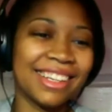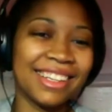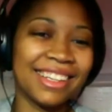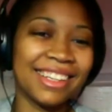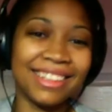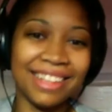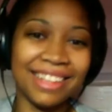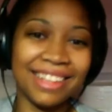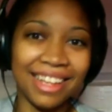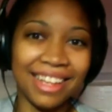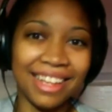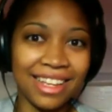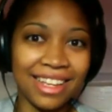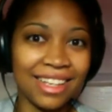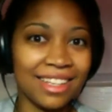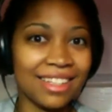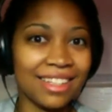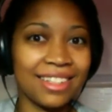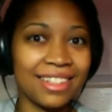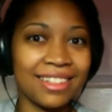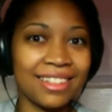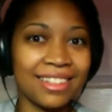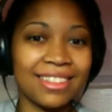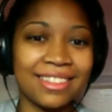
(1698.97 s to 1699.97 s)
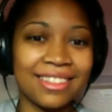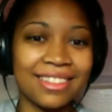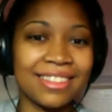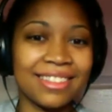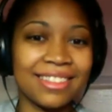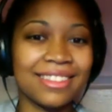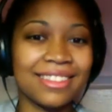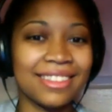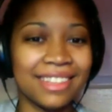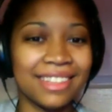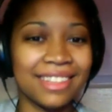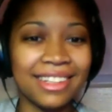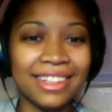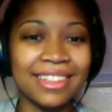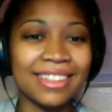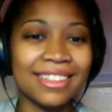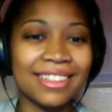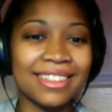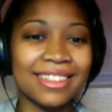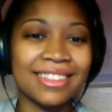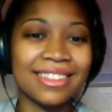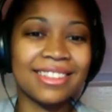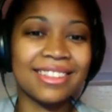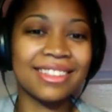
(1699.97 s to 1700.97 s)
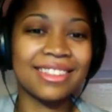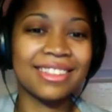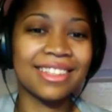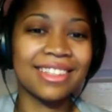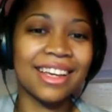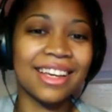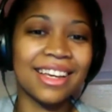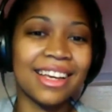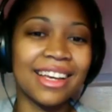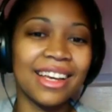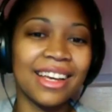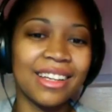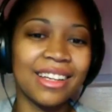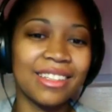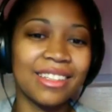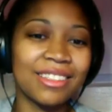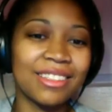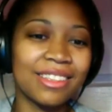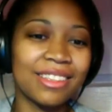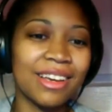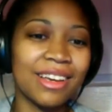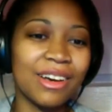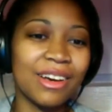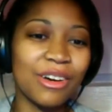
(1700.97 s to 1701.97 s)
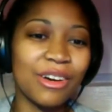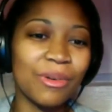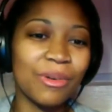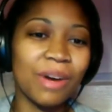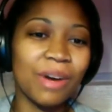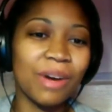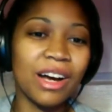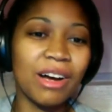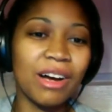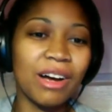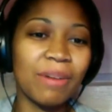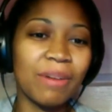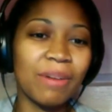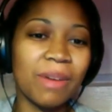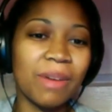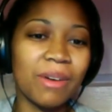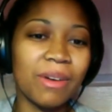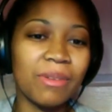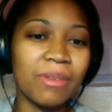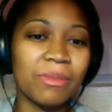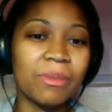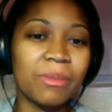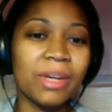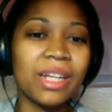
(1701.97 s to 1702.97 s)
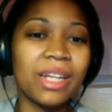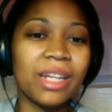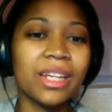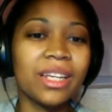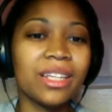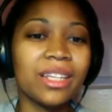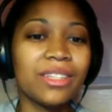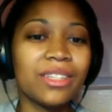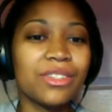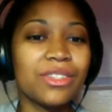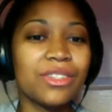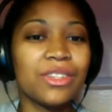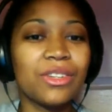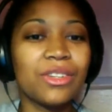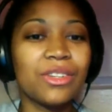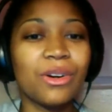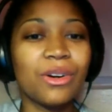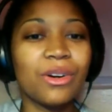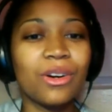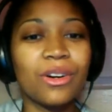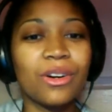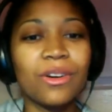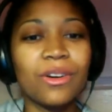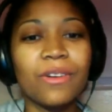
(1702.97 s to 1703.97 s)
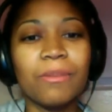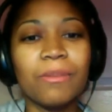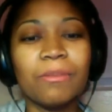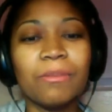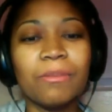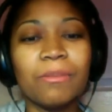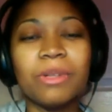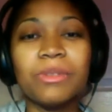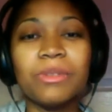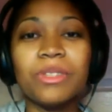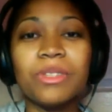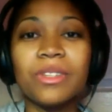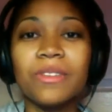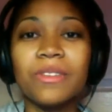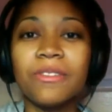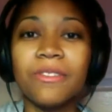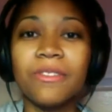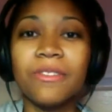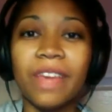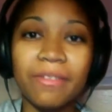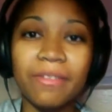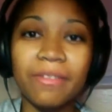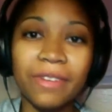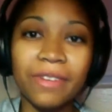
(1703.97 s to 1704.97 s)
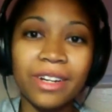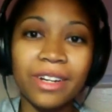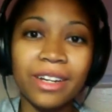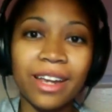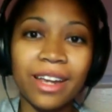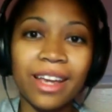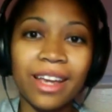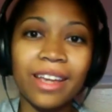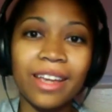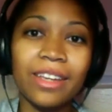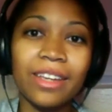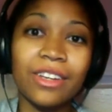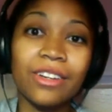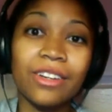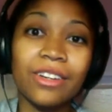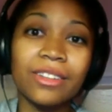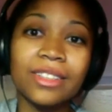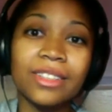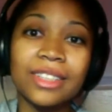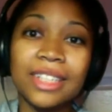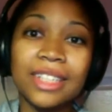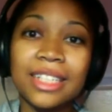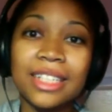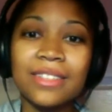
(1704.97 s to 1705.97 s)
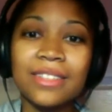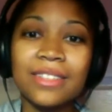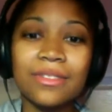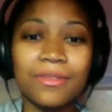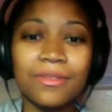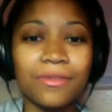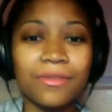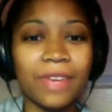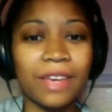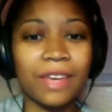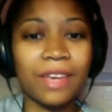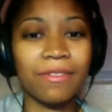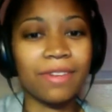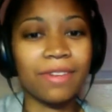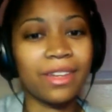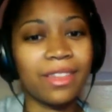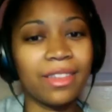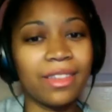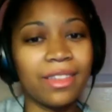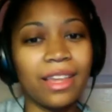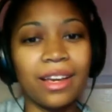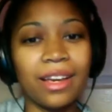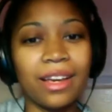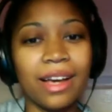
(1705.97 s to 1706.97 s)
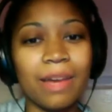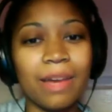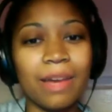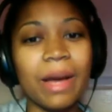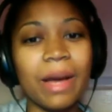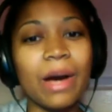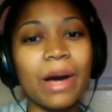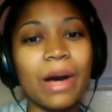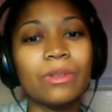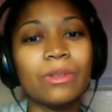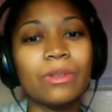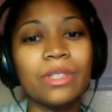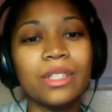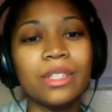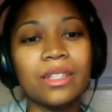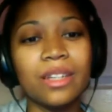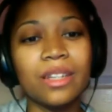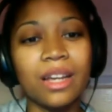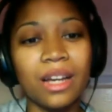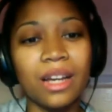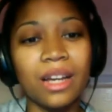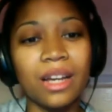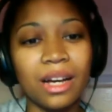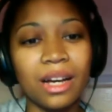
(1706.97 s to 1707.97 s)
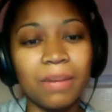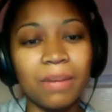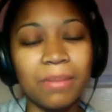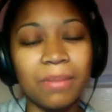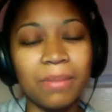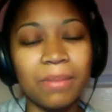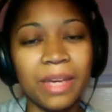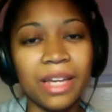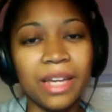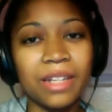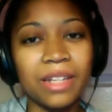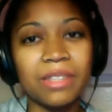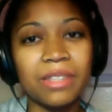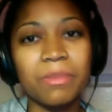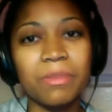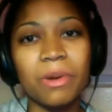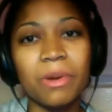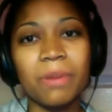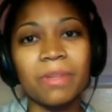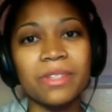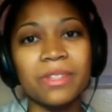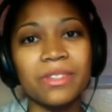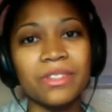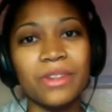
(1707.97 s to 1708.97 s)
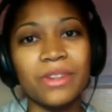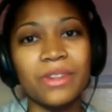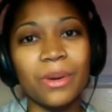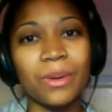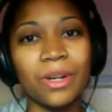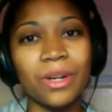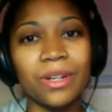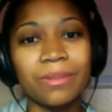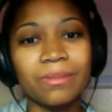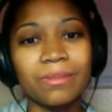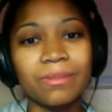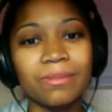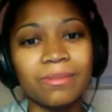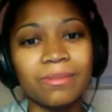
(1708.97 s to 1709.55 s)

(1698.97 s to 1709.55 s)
Nice, nice. So, what is your most favorite and your least favorite thing about being a small business owner?